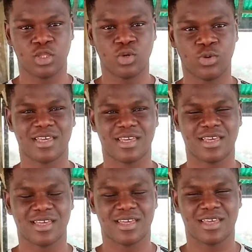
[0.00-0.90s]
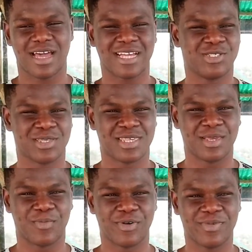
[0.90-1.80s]
do. I just seen
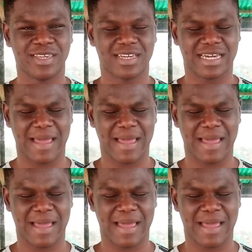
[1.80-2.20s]
in public.